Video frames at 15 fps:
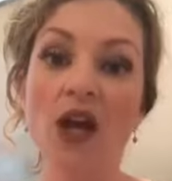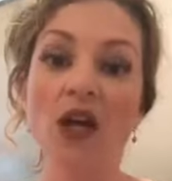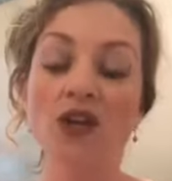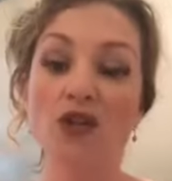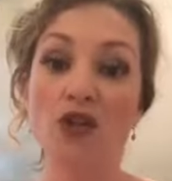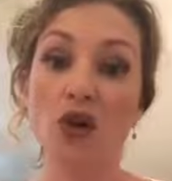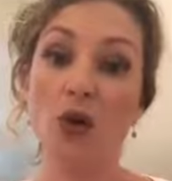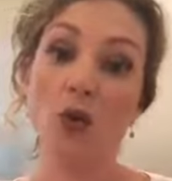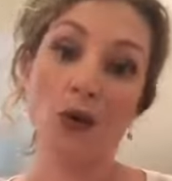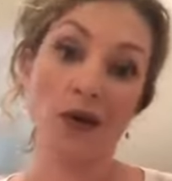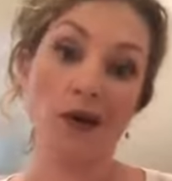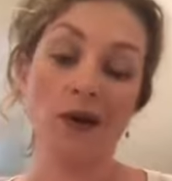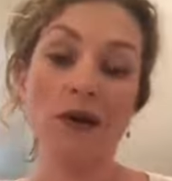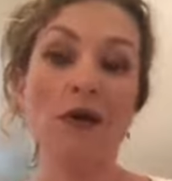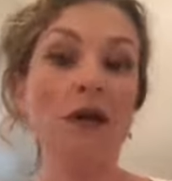So
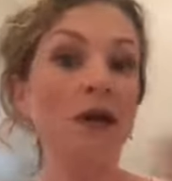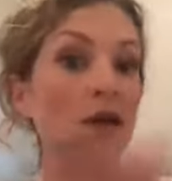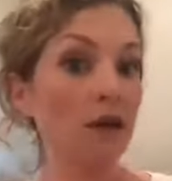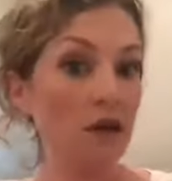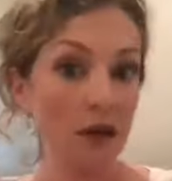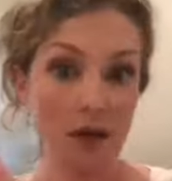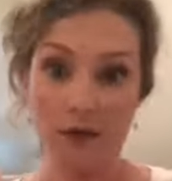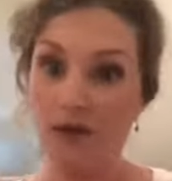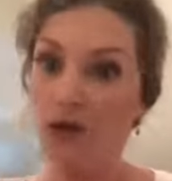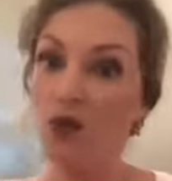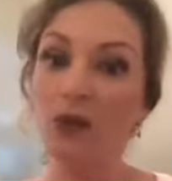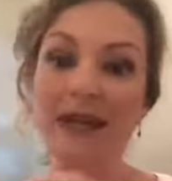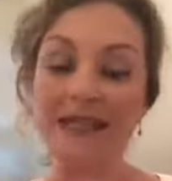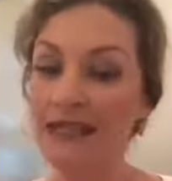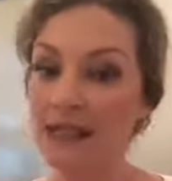we're a few
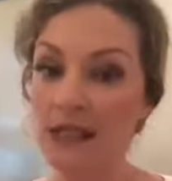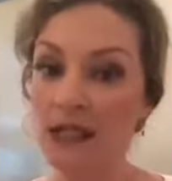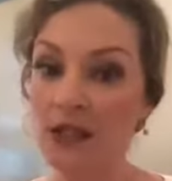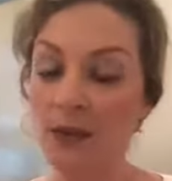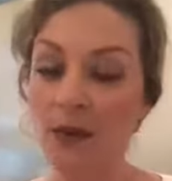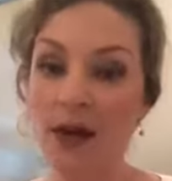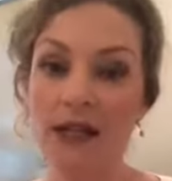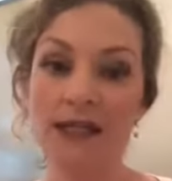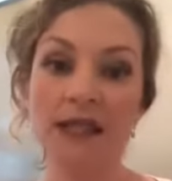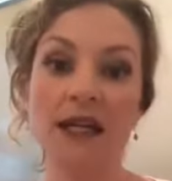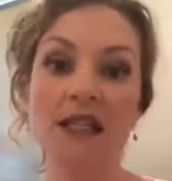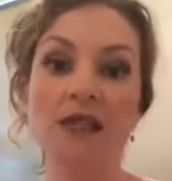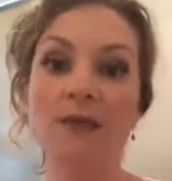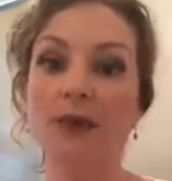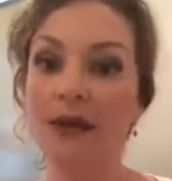weeks into the
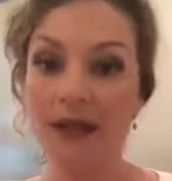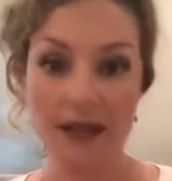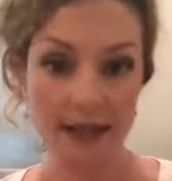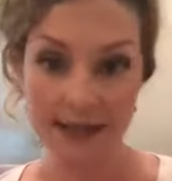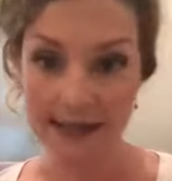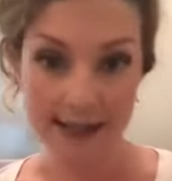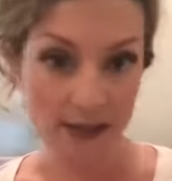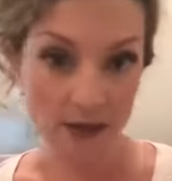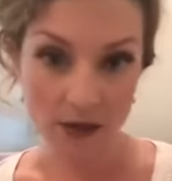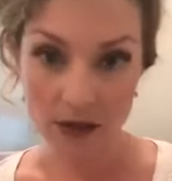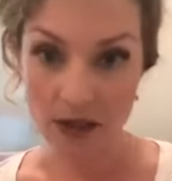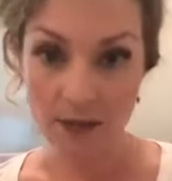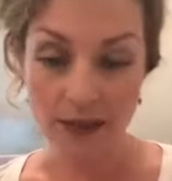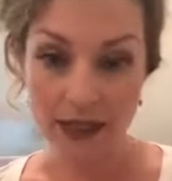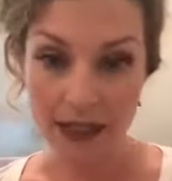process, but it's still
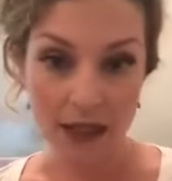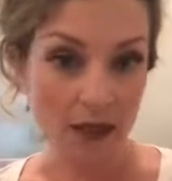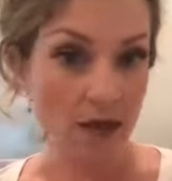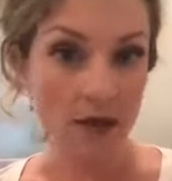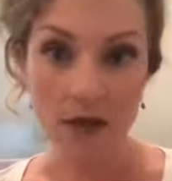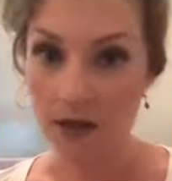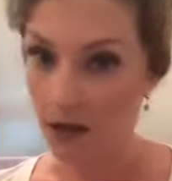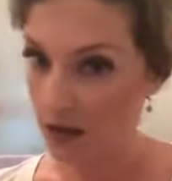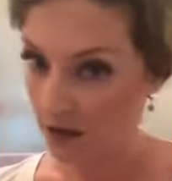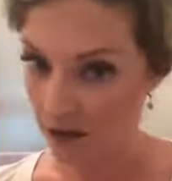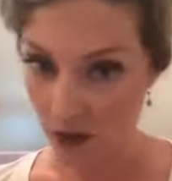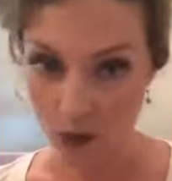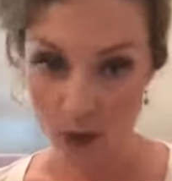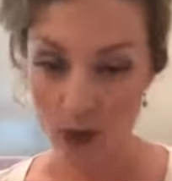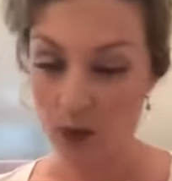going to be a
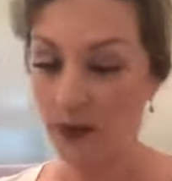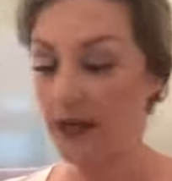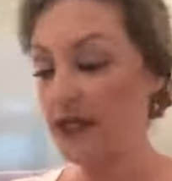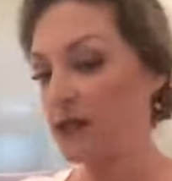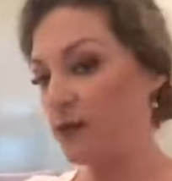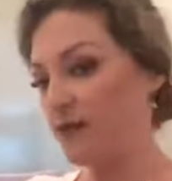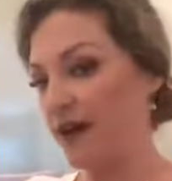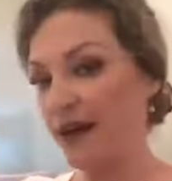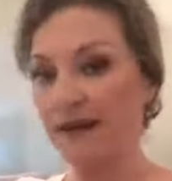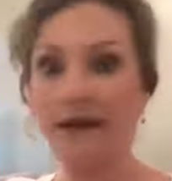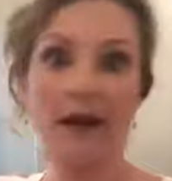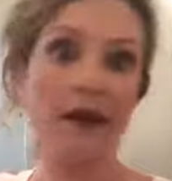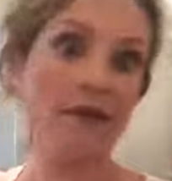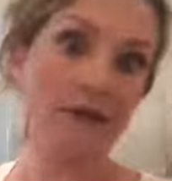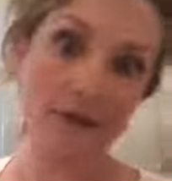few more weeks. We've gotten
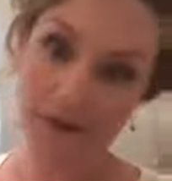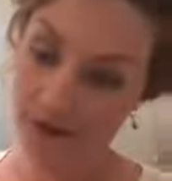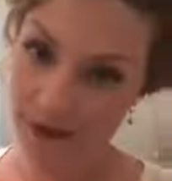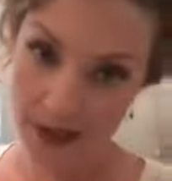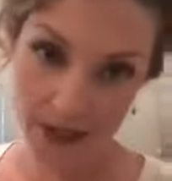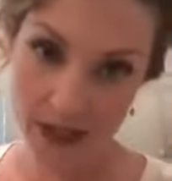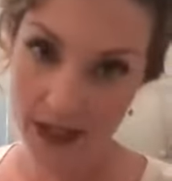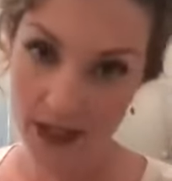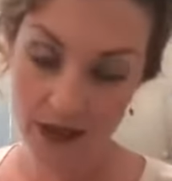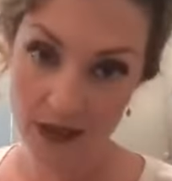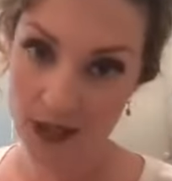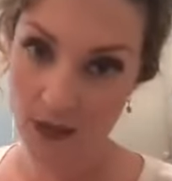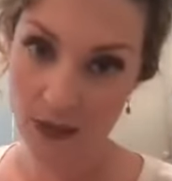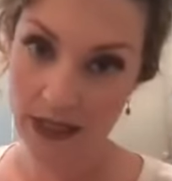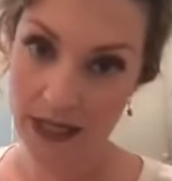everything else
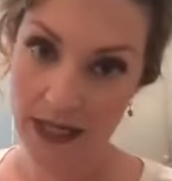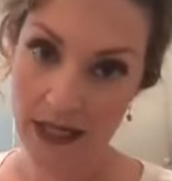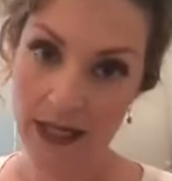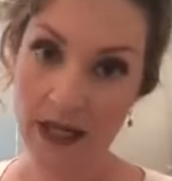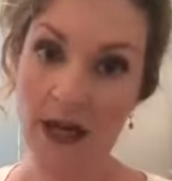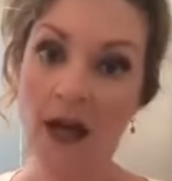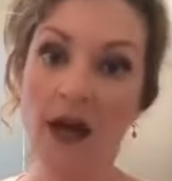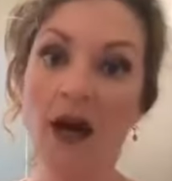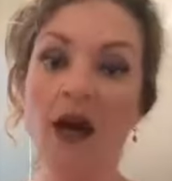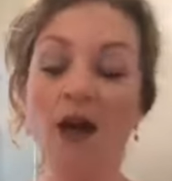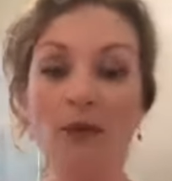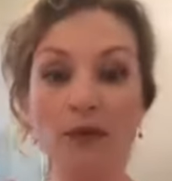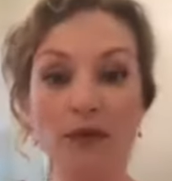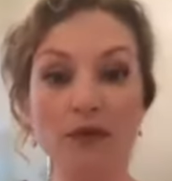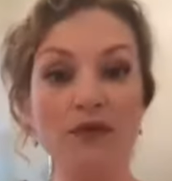that we needed
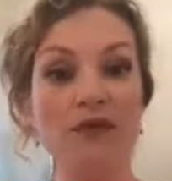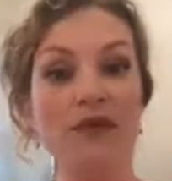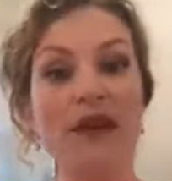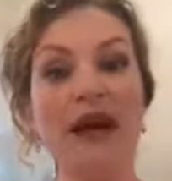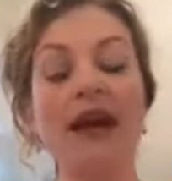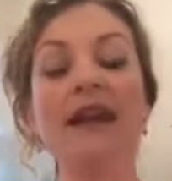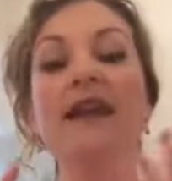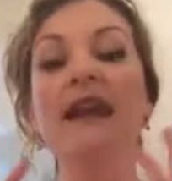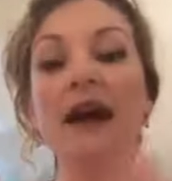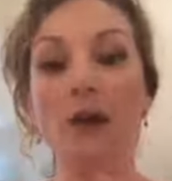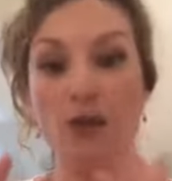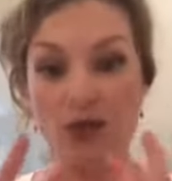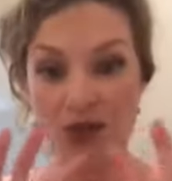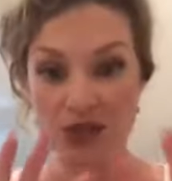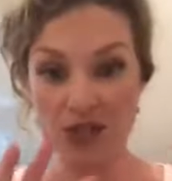approved for that.
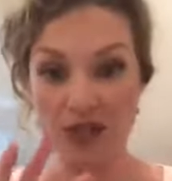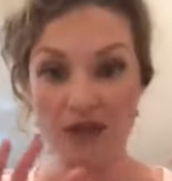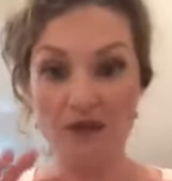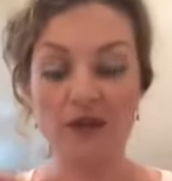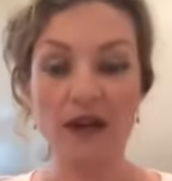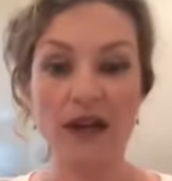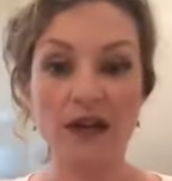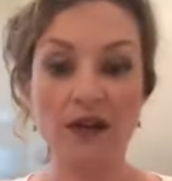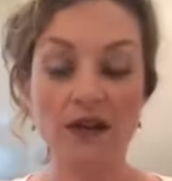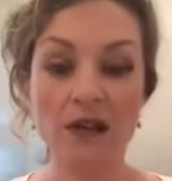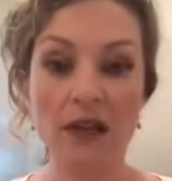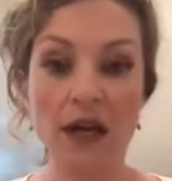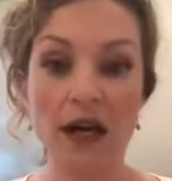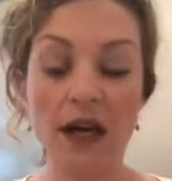Now we're just in the final